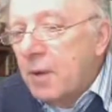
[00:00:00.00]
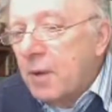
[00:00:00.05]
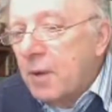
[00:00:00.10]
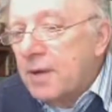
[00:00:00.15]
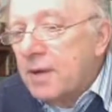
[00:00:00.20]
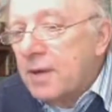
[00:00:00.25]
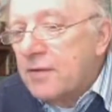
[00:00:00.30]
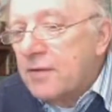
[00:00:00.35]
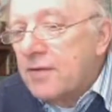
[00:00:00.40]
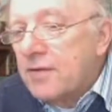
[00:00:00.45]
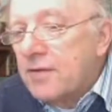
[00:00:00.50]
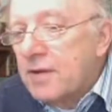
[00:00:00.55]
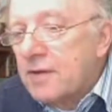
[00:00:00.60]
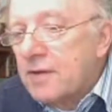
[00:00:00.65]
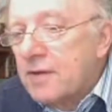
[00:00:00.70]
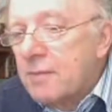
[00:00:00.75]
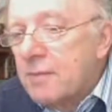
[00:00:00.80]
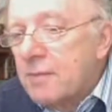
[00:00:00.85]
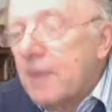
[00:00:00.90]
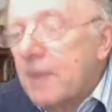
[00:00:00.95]
poets,
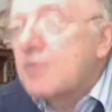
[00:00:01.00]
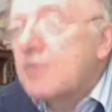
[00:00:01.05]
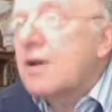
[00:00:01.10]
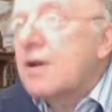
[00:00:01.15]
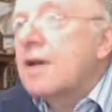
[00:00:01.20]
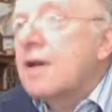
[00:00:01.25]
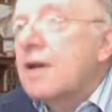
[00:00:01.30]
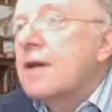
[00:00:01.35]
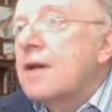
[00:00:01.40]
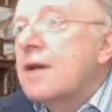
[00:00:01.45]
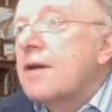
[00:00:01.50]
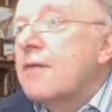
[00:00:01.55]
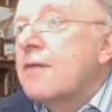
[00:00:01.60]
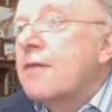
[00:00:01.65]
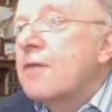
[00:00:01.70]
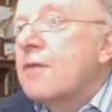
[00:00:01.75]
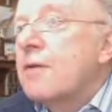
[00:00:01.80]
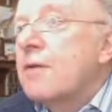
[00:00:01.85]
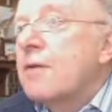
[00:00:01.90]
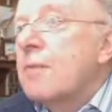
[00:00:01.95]
especially
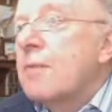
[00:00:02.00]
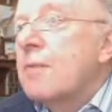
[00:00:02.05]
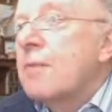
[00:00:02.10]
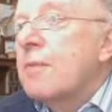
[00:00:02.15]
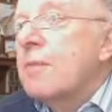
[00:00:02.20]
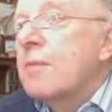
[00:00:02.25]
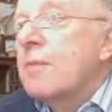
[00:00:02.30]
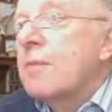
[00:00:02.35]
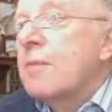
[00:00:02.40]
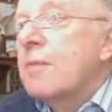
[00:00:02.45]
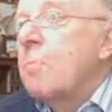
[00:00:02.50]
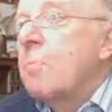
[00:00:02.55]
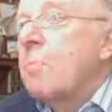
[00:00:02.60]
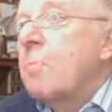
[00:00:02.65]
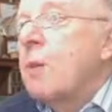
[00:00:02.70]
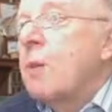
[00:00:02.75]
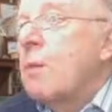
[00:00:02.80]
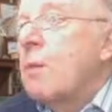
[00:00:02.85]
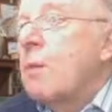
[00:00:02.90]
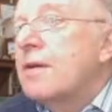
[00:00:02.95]
of the Romantic
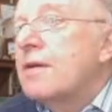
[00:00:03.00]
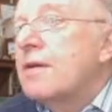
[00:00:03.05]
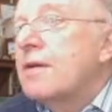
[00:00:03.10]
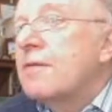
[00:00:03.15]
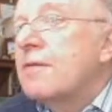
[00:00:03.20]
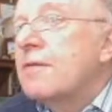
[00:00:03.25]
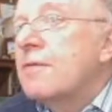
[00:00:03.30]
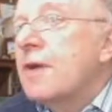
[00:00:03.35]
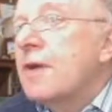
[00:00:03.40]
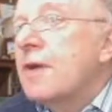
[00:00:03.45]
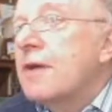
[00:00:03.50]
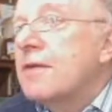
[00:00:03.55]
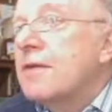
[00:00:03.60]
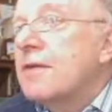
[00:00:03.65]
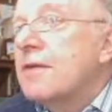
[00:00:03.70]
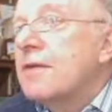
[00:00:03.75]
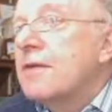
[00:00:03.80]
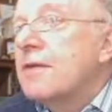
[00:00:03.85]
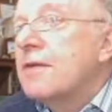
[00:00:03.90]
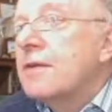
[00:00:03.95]
period in
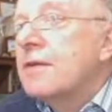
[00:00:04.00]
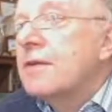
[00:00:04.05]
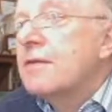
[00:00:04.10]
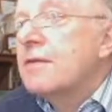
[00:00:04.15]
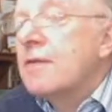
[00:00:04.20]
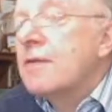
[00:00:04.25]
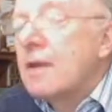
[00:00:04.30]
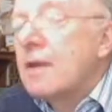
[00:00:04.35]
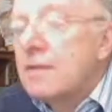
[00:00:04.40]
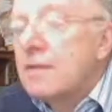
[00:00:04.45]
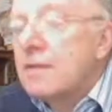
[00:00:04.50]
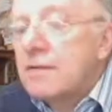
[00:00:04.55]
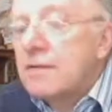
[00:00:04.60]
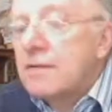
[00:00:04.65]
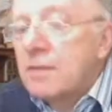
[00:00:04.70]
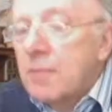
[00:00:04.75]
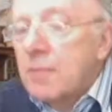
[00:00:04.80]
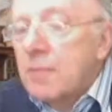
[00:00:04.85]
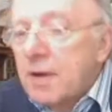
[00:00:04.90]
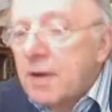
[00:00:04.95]
France, and the
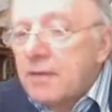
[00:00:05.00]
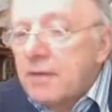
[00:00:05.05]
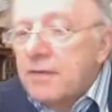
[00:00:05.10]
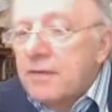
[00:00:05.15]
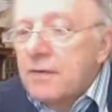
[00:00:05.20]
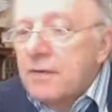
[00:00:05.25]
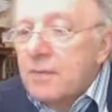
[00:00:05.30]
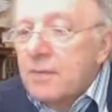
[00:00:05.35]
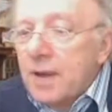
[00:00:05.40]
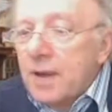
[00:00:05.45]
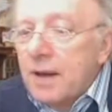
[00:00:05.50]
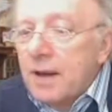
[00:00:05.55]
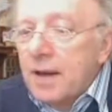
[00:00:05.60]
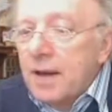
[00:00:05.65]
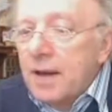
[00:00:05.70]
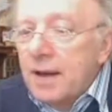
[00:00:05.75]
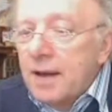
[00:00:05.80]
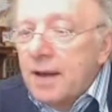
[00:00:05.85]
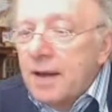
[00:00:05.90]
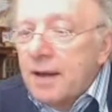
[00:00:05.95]
symbolists as well.
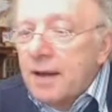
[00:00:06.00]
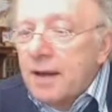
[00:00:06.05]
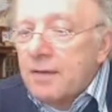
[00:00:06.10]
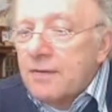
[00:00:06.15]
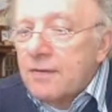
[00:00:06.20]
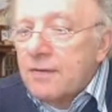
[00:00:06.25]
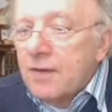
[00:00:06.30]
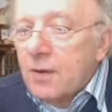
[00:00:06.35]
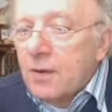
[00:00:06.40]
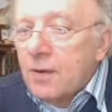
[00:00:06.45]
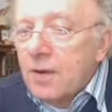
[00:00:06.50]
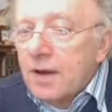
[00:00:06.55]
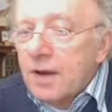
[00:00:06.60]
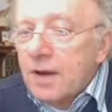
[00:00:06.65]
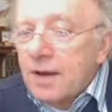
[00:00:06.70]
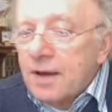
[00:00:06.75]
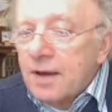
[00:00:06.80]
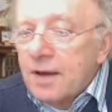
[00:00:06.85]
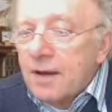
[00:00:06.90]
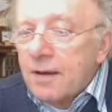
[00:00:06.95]
And so
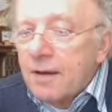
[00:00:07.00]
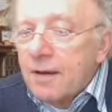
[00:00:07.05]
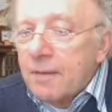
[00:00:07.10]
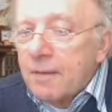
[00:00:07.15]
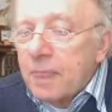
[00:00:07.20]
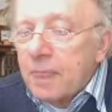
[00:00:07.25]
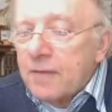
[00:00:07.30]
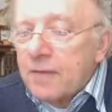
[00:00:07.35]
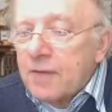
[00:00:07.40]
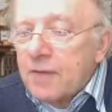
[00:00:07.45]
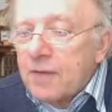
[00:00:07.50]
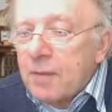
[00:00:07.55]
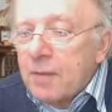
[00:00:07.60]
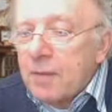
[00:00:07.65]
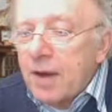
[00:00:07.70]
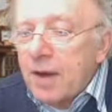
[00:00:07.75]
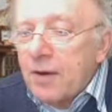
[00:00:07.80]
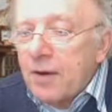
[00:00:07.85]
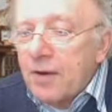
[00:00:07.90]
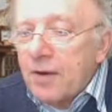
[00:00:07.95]

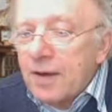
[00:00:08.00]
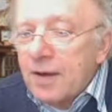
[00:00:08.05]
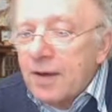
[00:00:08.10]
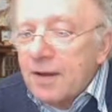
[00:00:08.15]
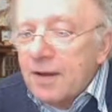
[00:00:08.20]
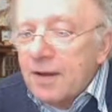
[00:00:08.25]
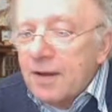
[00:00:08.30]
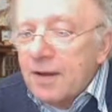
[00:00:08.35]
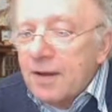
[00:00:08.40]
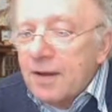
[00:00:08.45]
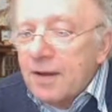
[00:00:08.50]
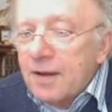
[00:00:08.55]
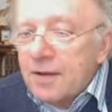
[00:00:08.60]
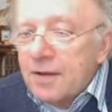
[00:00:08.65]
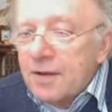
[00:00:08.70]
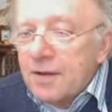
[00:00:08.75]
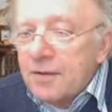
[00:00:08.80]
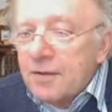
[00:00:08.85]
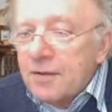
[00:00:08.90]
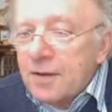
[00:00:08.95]
somehow
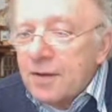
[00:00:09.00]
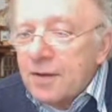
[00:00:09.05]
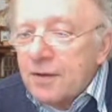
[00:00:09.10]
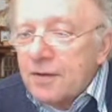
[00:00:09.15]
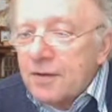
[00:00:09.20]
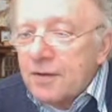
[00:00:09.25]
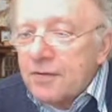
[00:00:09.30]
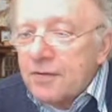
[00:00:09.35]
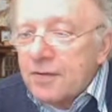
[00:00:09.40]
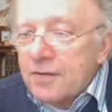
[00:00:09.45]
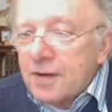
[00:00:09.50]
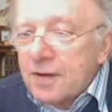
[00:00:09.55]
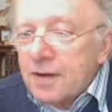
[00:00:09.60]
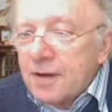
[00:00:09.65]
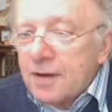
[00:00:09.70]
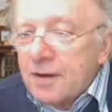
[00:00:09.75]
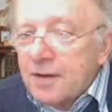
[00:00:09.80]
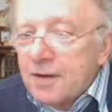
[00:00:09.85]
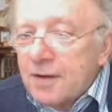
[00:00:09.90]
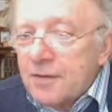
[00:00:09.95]
there is
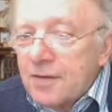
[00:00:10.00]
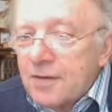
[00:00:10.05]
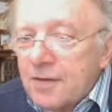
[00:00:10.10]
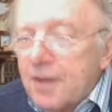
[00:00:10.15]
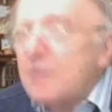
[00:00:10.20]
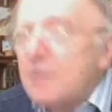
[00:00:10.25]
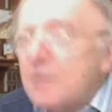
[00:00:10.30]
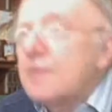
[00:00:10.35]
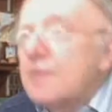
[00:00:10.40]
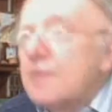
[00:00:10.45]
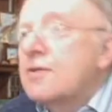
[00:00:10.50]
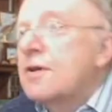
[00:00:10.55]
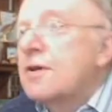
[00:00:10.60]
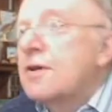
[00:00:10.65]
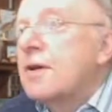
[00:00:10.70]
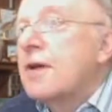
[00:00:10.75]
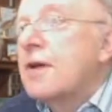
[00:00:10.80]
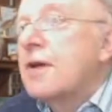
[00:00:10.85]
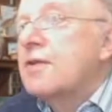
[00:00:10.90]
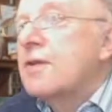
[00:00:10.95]
a Danish
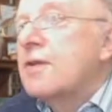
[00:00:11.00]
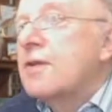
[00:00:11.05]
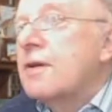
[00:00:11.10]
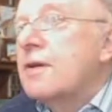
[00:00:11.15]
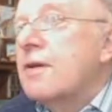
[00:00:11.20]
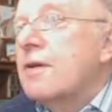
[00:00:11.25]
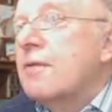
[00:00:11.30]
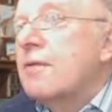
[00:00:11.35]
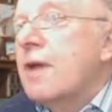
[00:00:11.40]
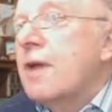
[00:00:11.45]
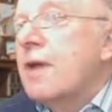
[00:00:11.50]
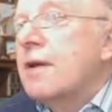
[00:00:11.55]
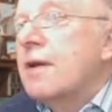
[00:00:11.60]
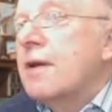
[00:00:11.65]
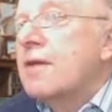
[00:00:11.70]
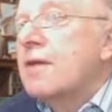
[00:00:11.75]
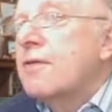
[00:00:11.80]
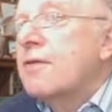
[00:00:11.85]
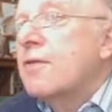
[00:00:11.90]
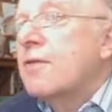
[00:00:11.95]
connection
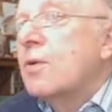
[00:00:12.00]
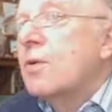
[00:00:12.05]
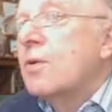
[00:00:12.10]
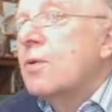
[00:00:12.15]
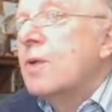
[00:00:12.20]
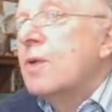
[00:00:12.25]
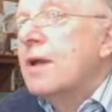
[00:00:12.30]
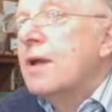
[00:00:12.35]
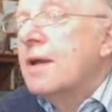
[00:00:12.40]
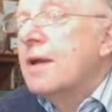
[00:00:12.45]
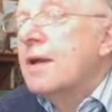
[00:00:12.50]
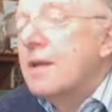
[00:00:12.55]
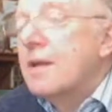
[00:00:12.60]
running through